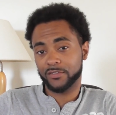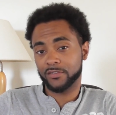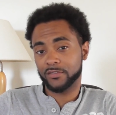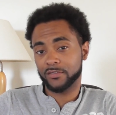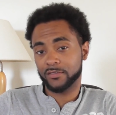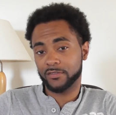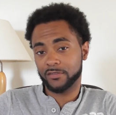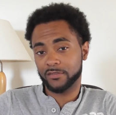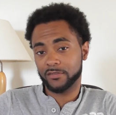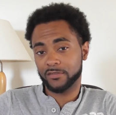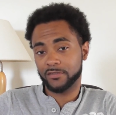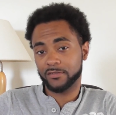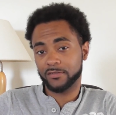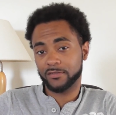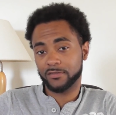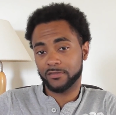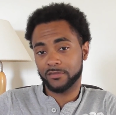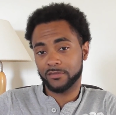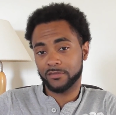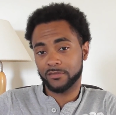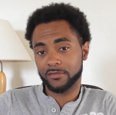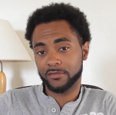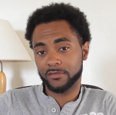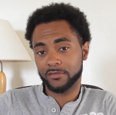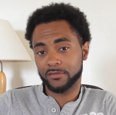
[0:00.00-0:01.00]

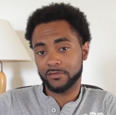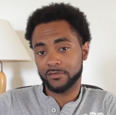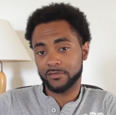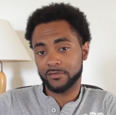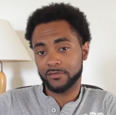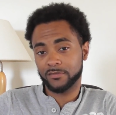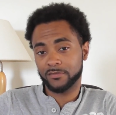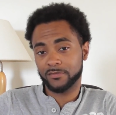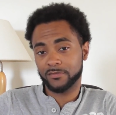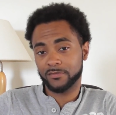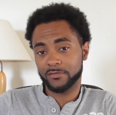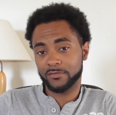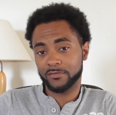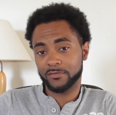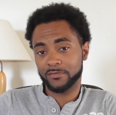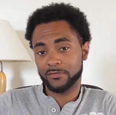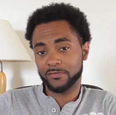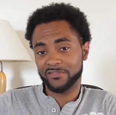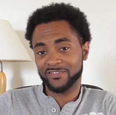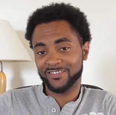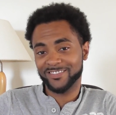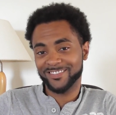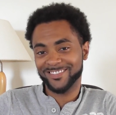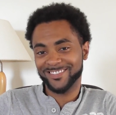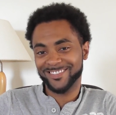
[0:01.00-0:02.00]

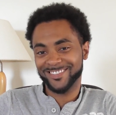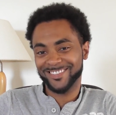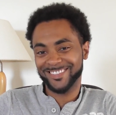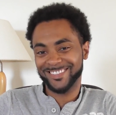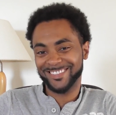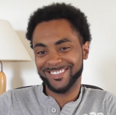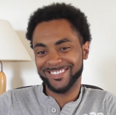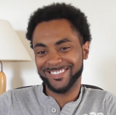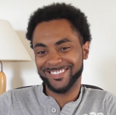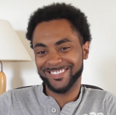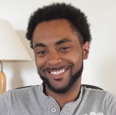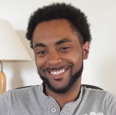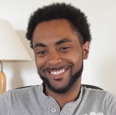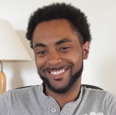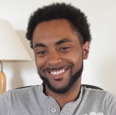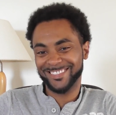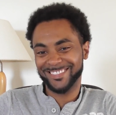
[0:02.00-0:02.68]
Nobody speaks.